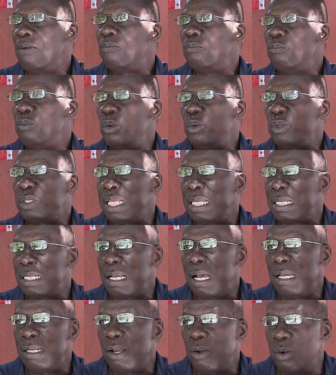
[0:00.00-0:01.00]

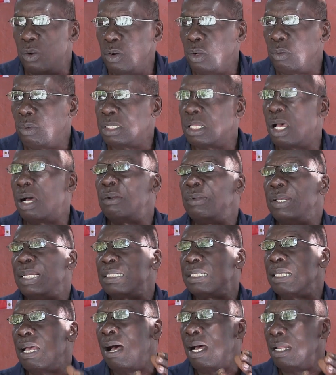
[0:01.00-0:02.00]
Music on the whole was
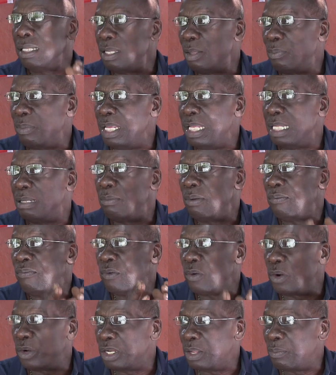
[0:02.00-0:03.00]
always on the beat,
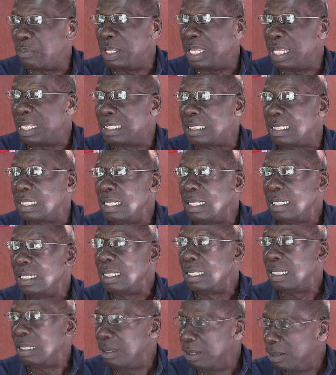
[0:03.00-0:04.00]
before the beat,
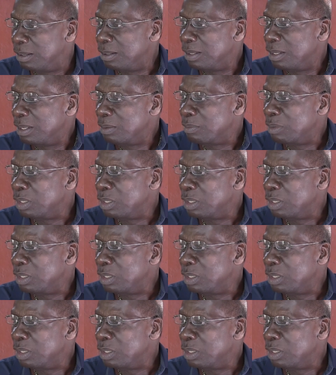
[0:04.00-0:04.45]
you know.